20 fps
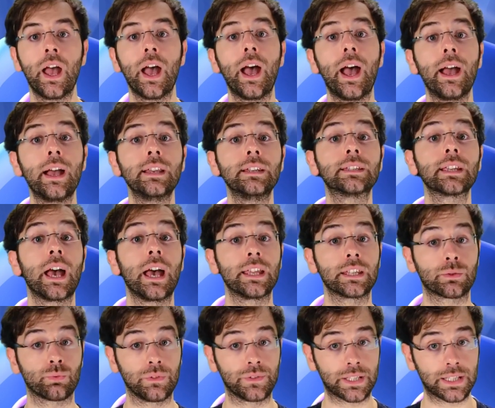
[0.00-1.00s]
And
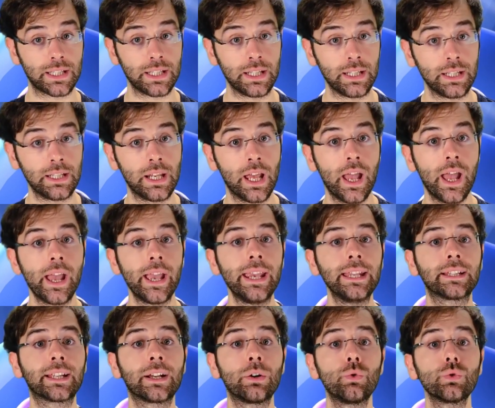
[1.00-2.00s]
as we've seen,
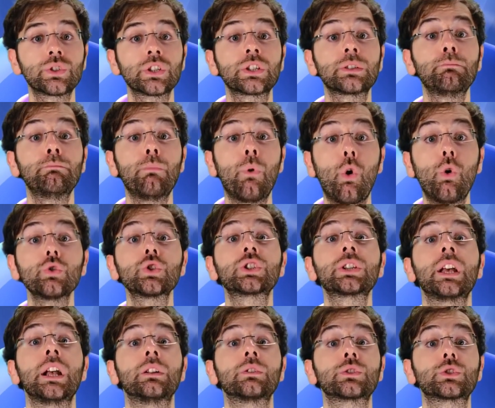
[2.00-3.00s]
it causes more
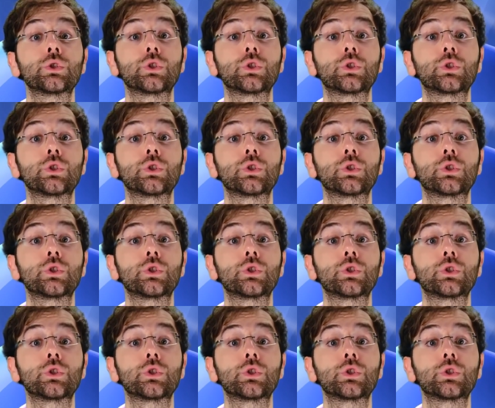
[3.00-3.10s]
cells